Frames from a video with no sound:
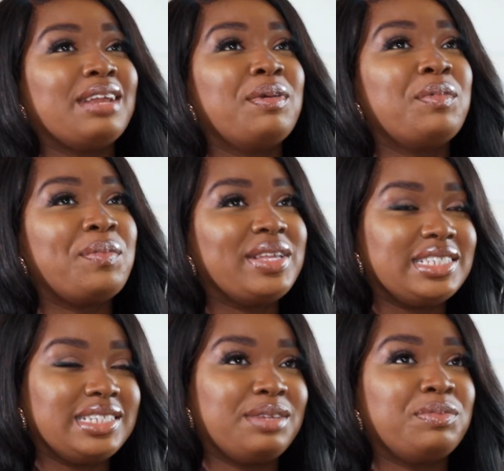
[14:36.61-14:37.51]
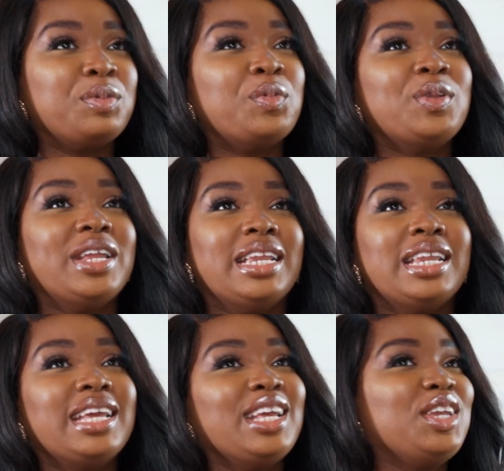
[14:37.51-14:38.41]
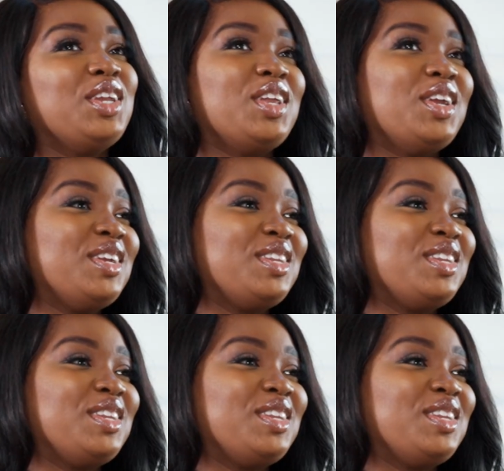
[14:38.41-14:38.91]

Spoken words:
I remember messaging him in the morning. You know,